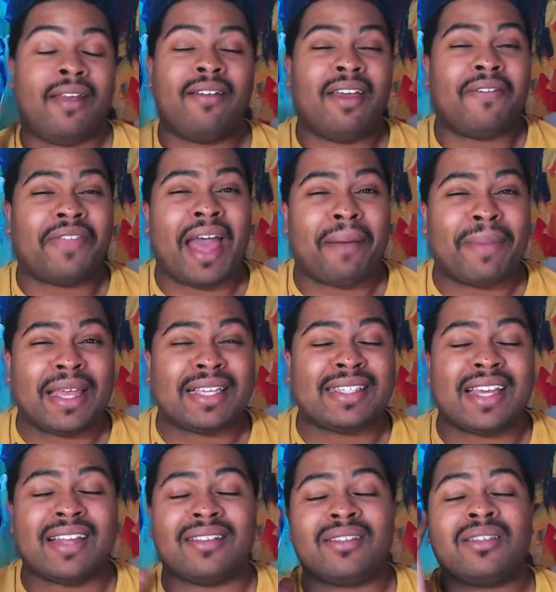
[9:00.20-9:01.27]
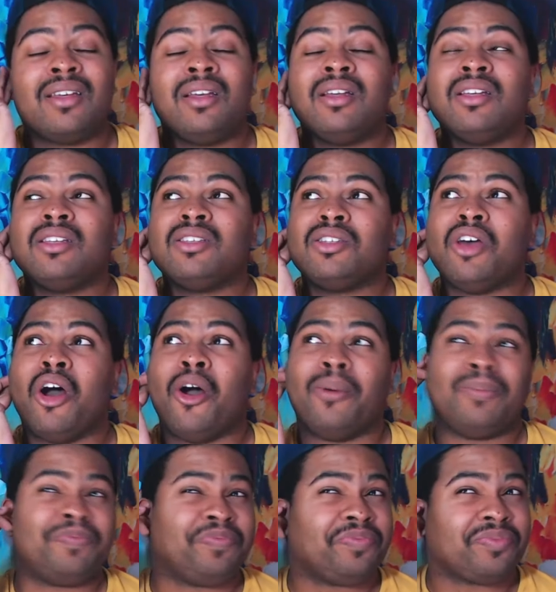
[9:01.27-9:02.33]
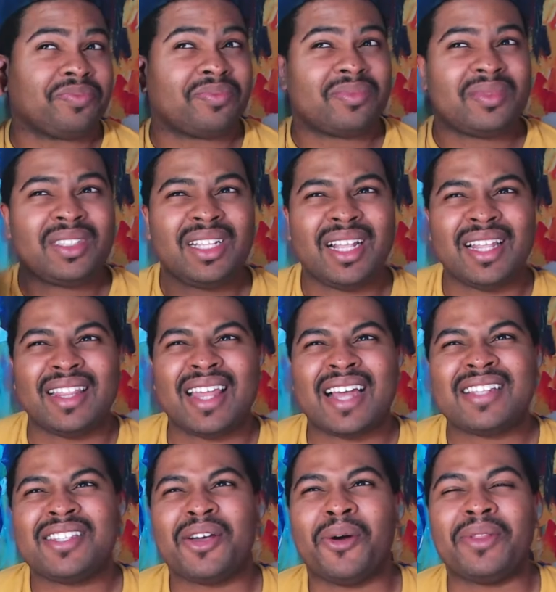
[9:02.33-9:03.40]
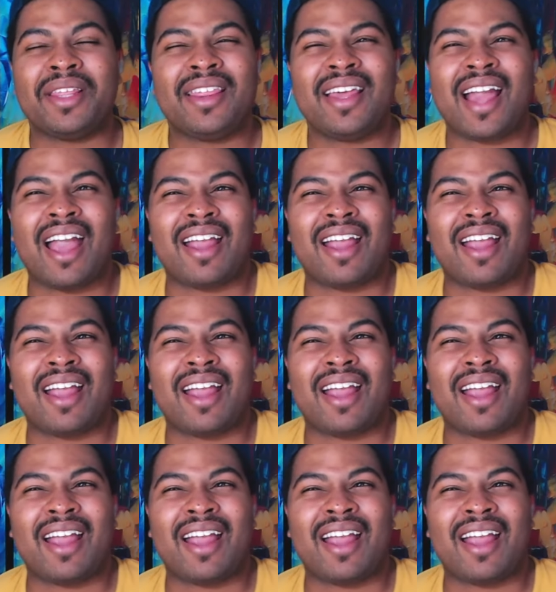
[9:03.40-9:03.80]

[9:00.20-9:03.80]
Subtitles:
if that makes sense. So that's the only thing I